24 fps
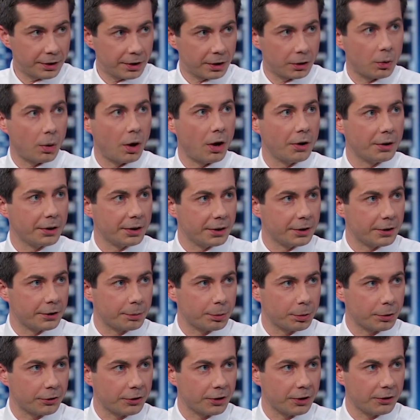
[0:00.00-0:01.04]
inequality that's
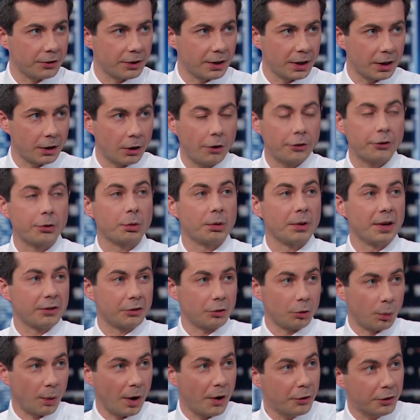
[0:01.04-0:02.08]
persisting and also a
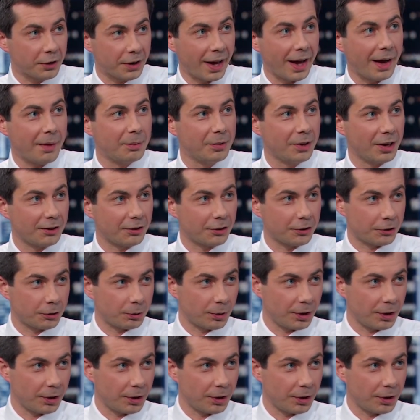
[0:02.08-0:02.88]
racial wealth gap, not just a